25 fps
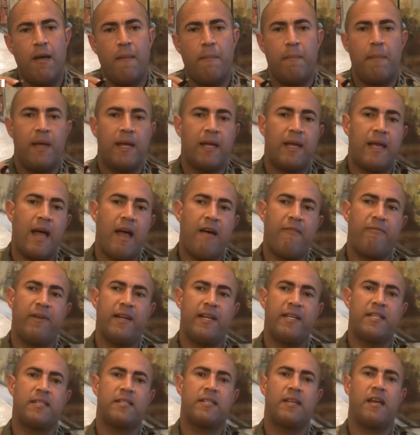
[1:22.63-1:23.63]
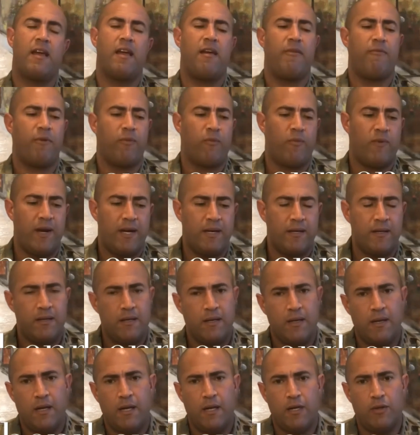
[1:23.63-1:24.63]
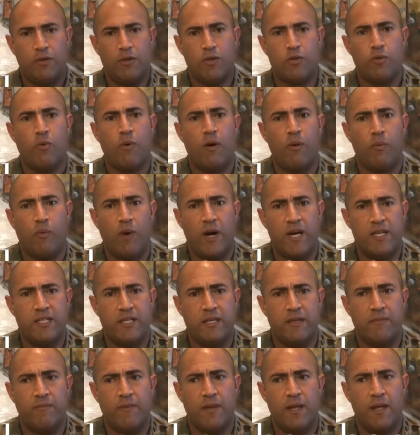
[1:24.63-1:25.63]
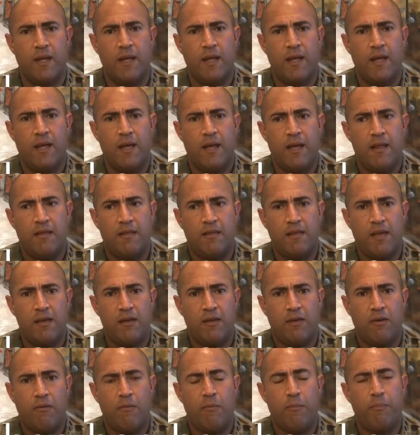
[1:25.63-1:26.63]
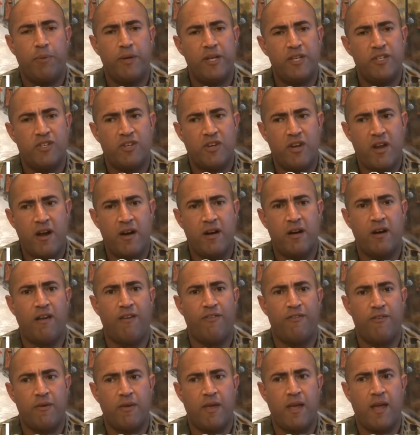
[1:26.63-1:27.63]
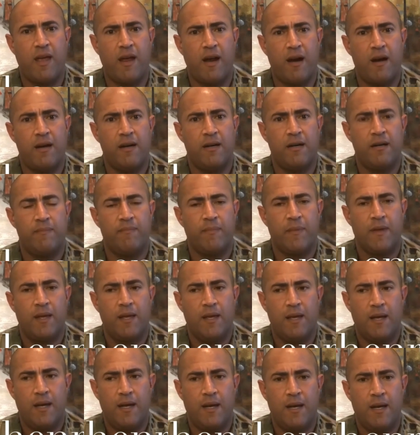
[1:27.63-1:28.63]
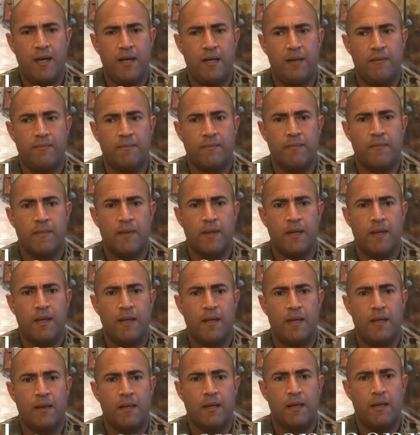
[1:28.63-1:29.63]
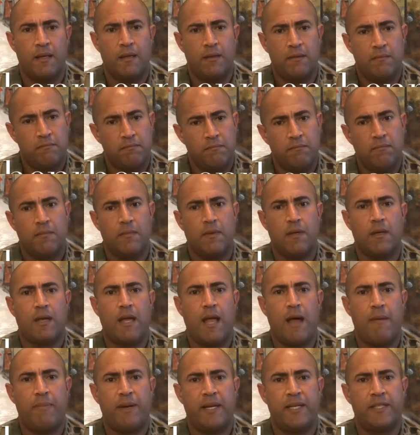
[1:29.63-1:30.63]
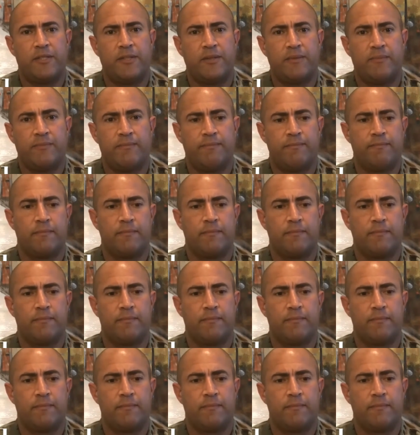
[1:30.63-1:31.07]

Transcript: May God bless everyone and those who are watching. And thank you. Please share if you care. And God bless you.